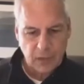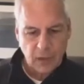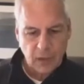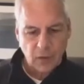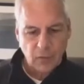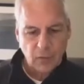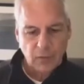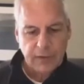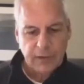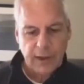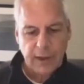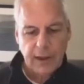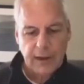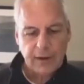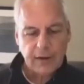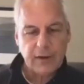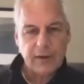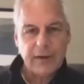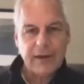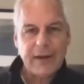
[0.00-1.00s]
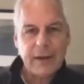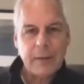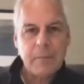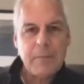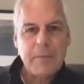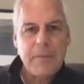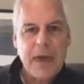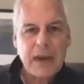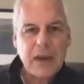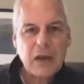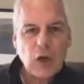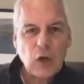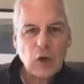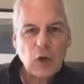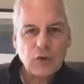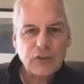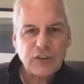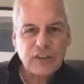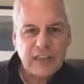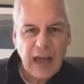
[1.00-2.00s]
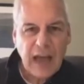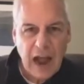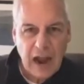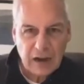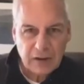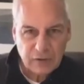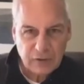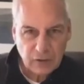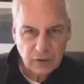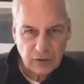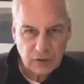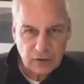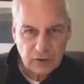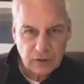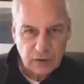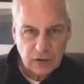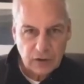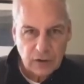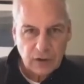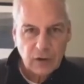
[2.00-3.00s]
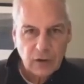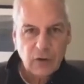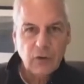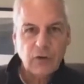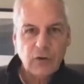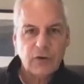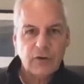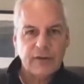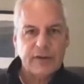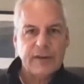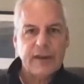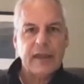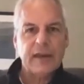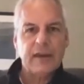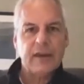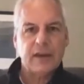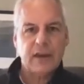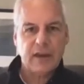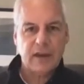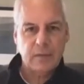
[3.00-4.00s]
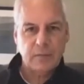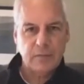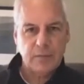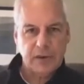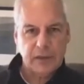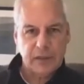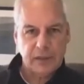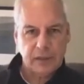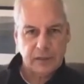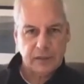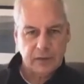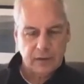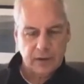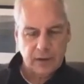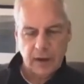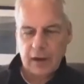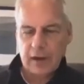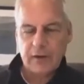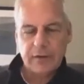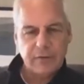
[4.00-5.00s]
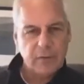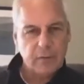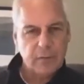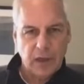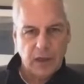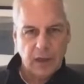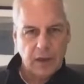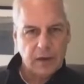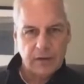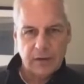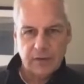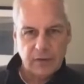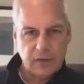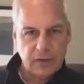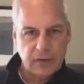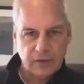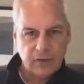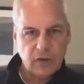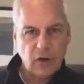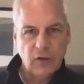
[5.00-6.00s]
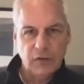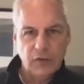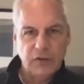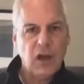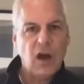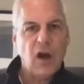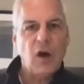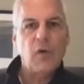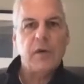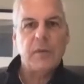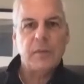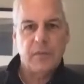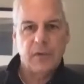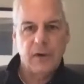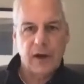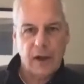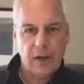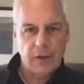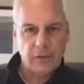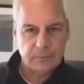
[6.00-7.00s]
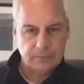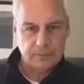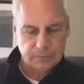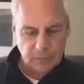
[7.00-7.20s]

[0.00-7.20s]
we hired a medical doctor who created a company, and I don't even mind, it's called Cohen Brown.